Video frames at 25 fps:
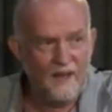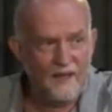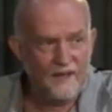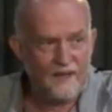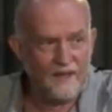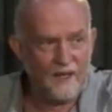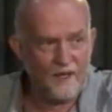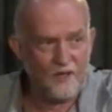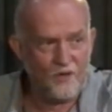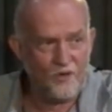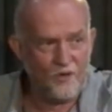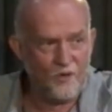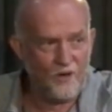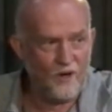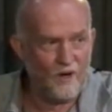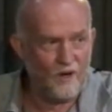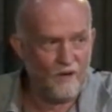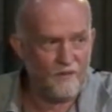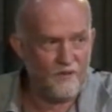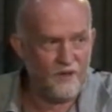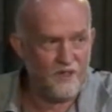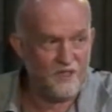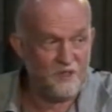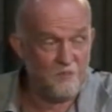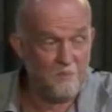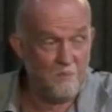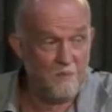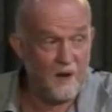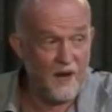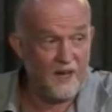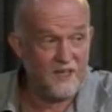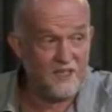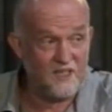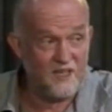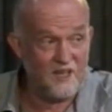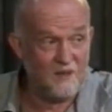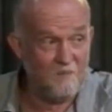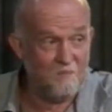that three of his
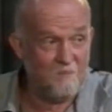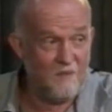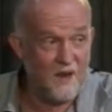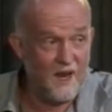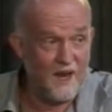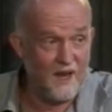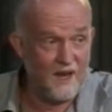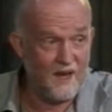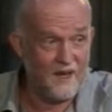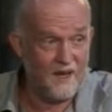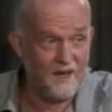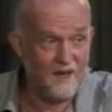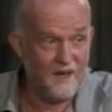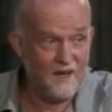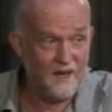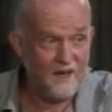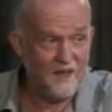mighty men,